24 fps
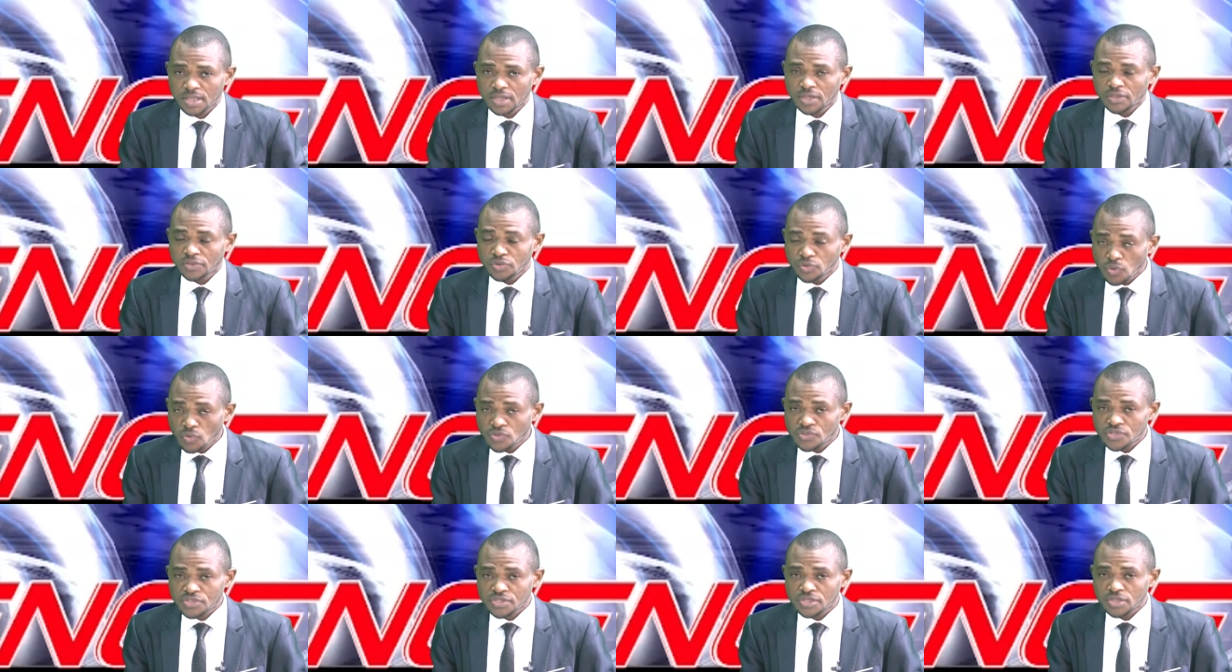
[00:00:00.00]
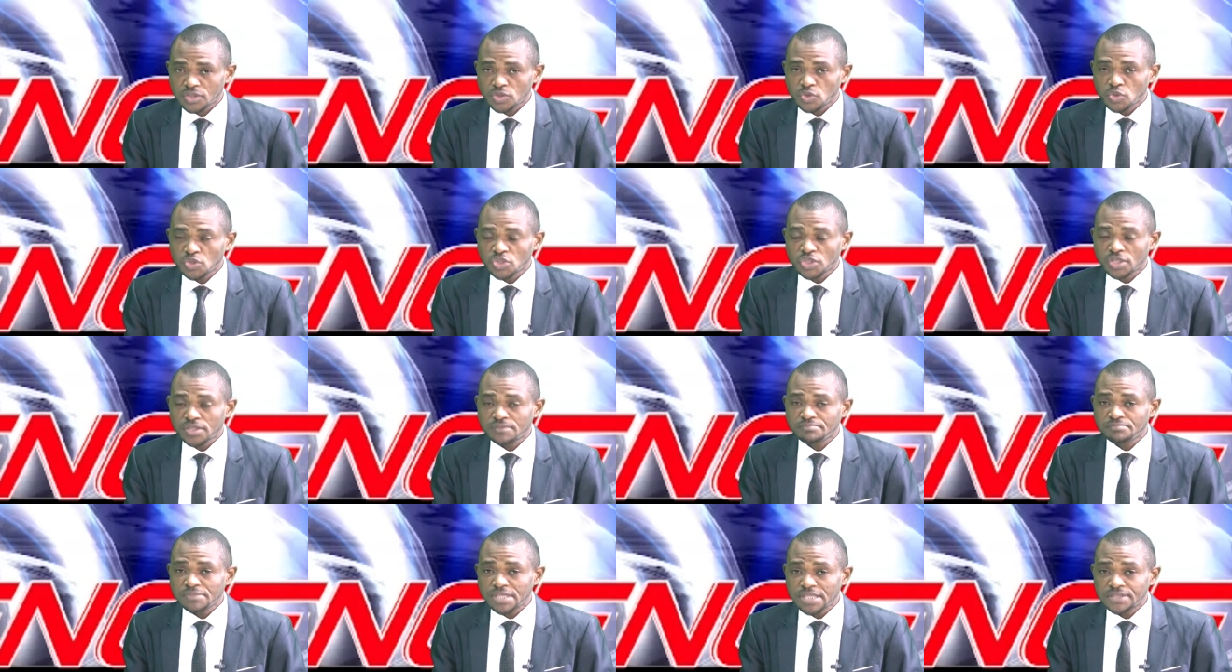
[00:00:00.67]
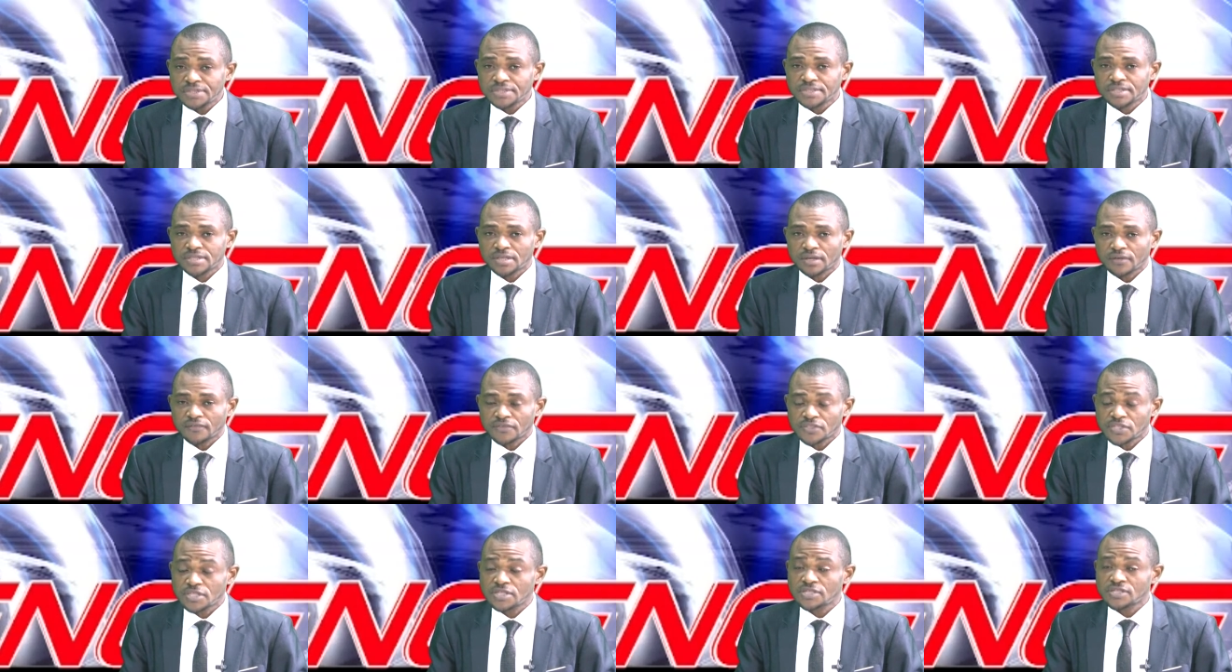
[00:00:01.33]
Youths usually meet
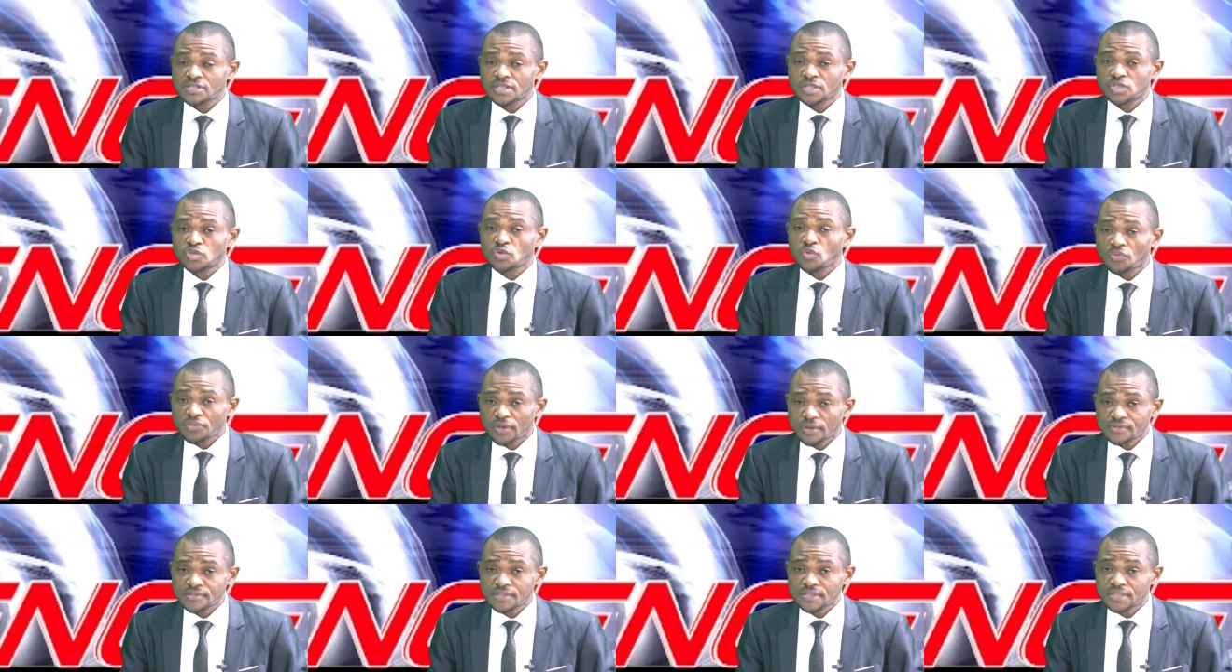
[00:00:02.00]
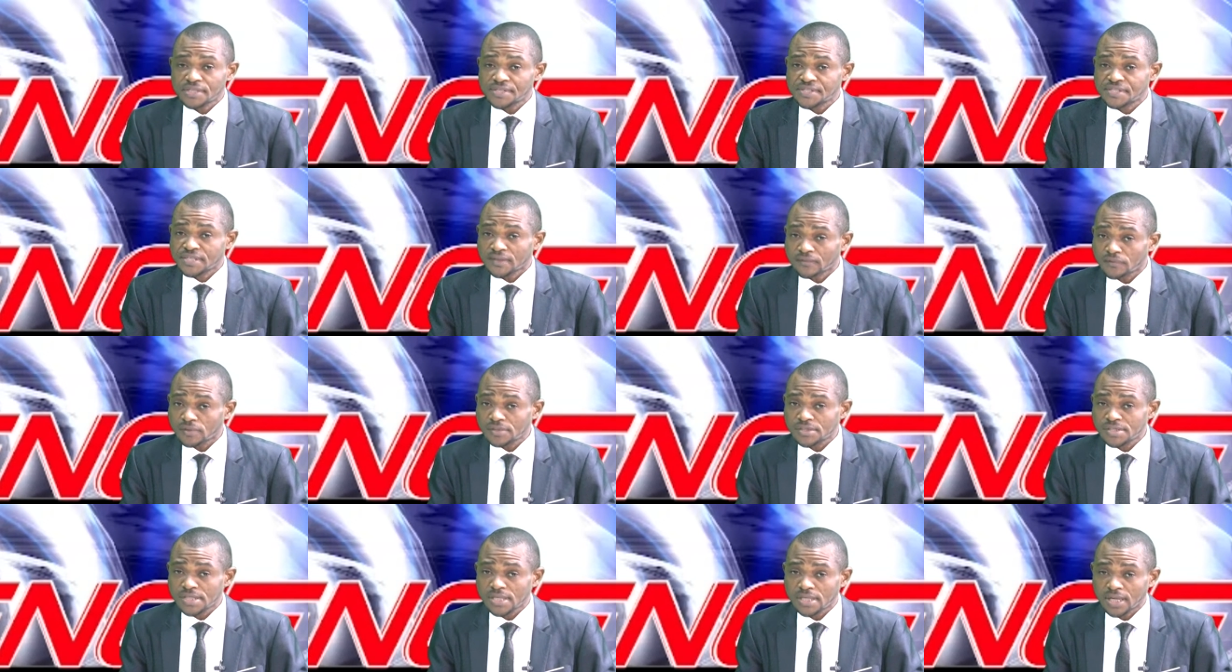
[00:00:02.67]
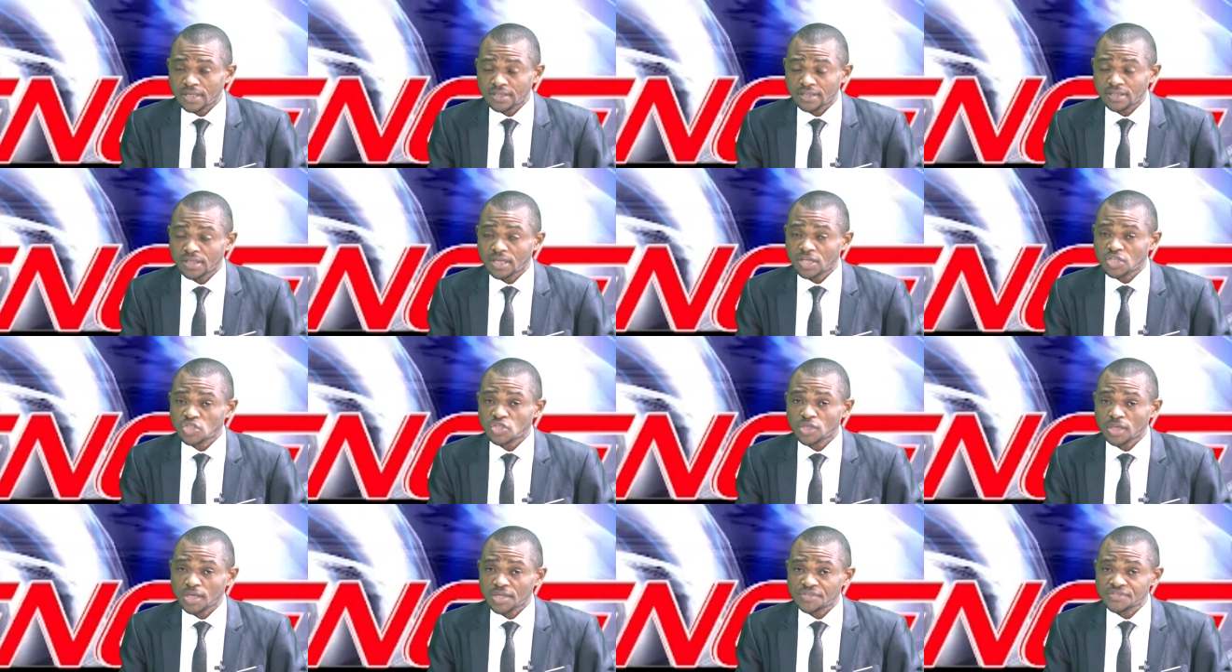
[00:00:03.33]
since 2017 at the
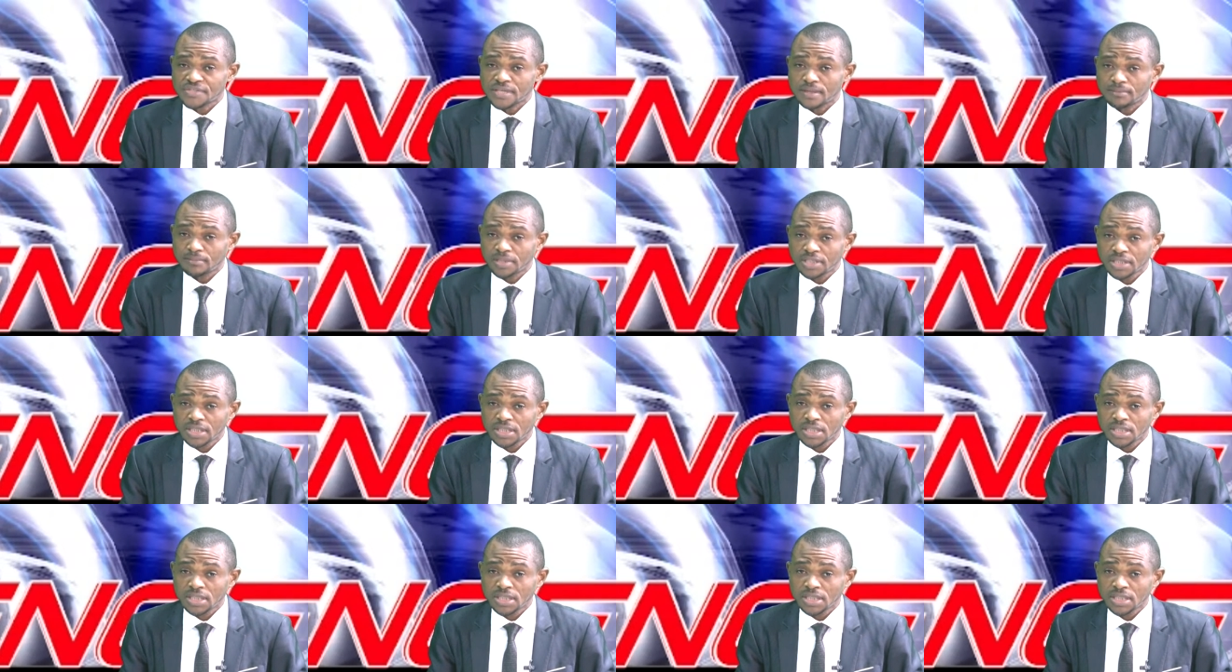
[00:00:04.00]
National Assembly,